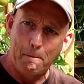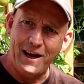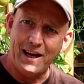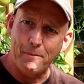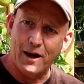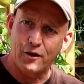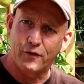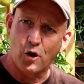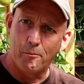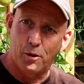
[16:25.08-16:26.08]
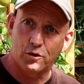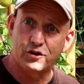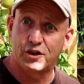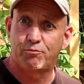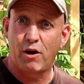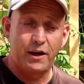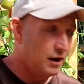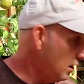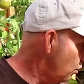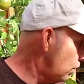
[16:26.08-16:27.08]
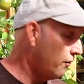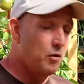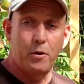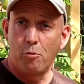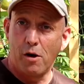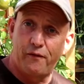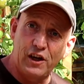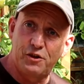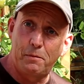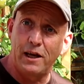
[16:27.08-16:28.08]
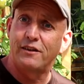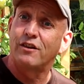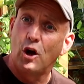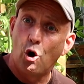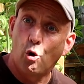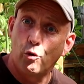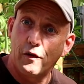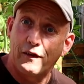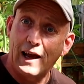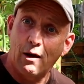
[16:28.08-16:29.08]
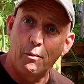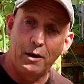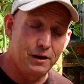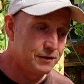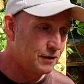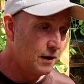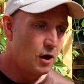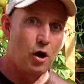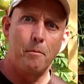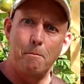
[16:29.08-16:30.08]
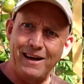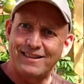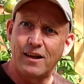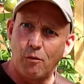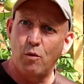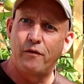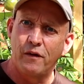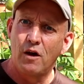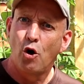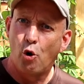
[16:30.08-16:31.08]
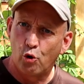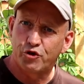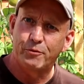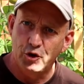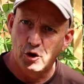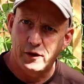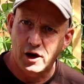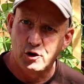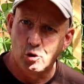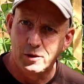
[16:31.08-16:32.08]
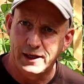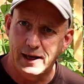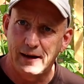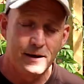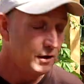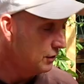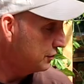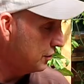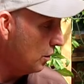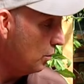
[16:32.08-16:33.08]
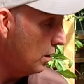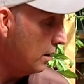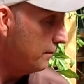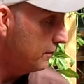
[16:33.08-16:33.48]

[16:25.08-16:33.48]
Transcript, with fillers: big amount of compost to spread, whether it be on my veg beds or the flower beds, um, mixed up with horse manure that I normally get. So uh,